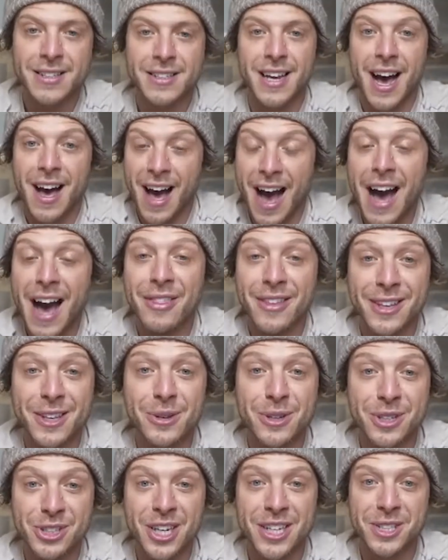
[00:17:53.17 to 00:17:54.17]
I, I, think you
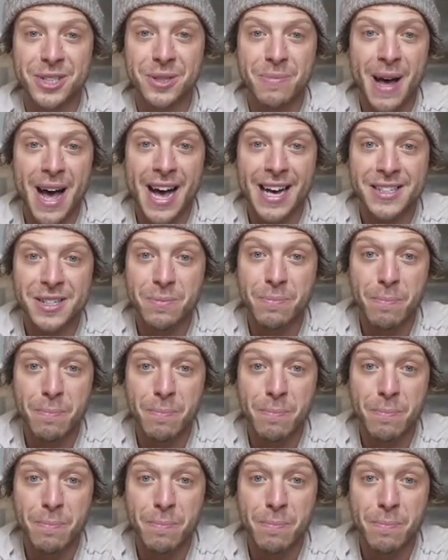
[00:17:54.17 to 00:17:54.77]
can change the past